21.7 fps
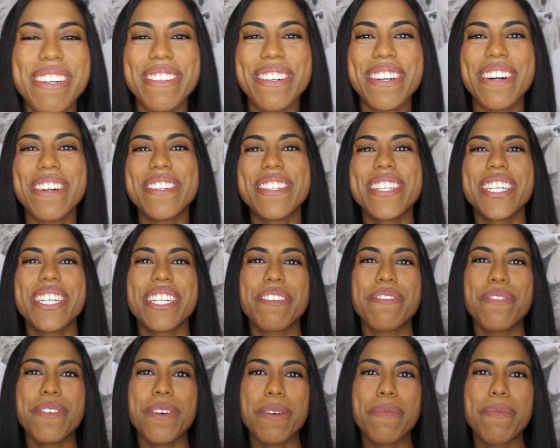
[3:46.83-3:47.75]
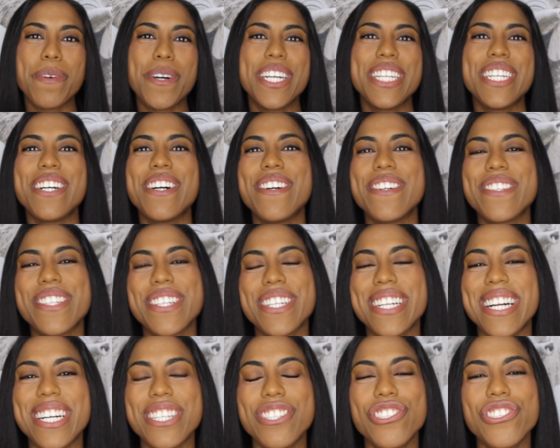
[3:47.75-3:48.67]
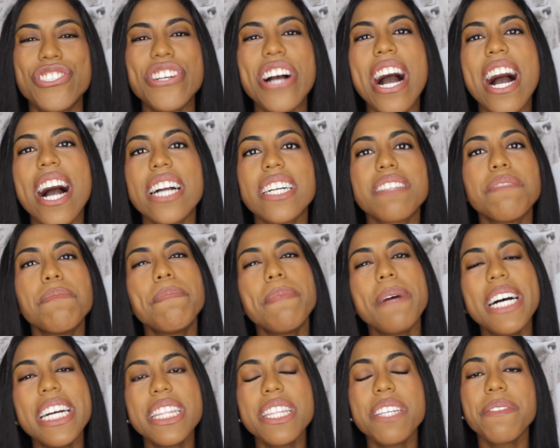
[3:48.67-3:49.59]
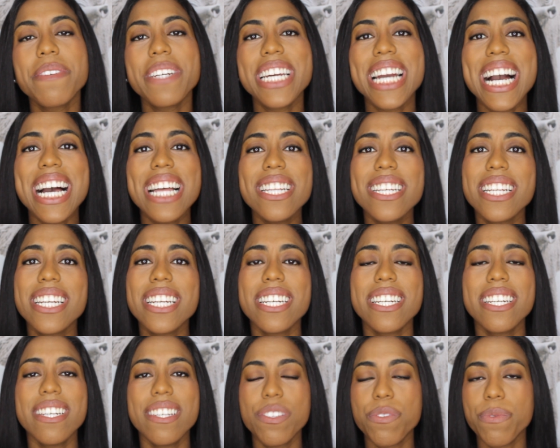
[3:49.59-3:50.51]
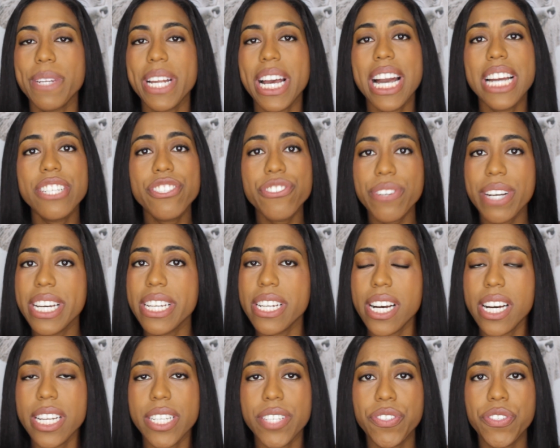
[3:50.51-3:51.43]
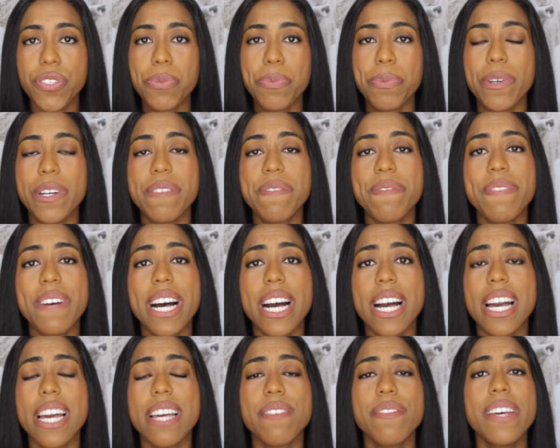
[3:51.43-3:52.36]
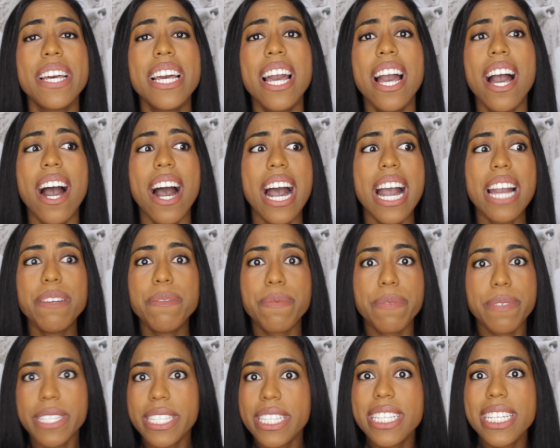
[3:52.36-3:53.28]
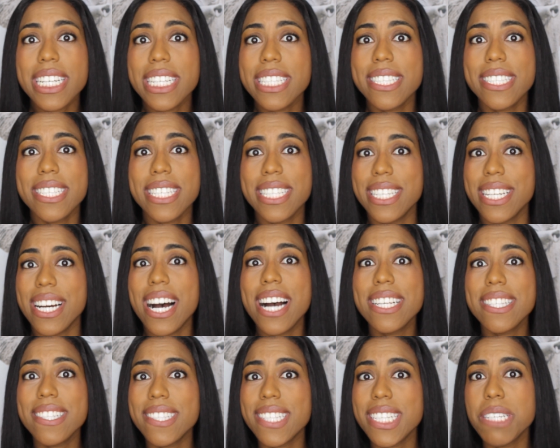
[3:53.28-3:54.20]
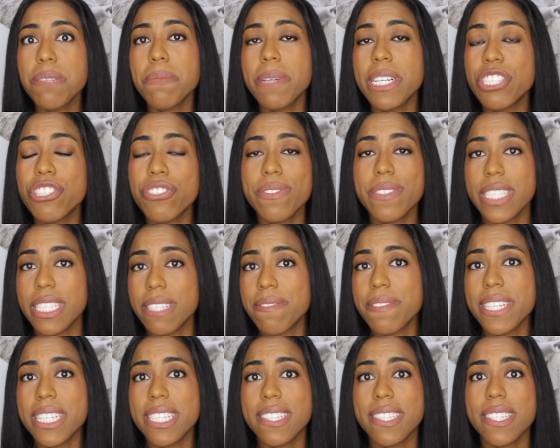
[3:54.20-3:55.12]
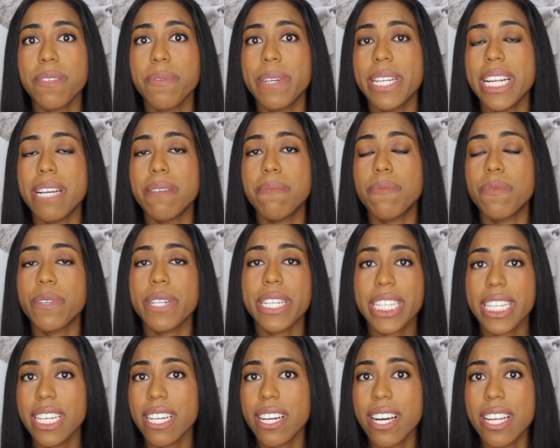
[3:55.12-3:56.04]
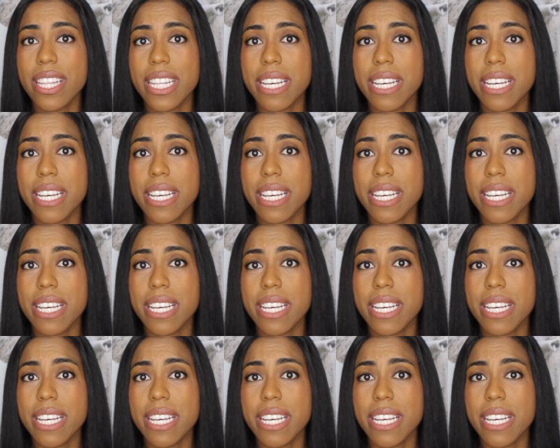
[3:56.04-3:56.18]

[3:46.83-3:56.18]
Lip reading: go to your 4.0s, you're not shocked. But the reality is, when I tried on a 2.5, I really did not see much of a difference than when I'm working on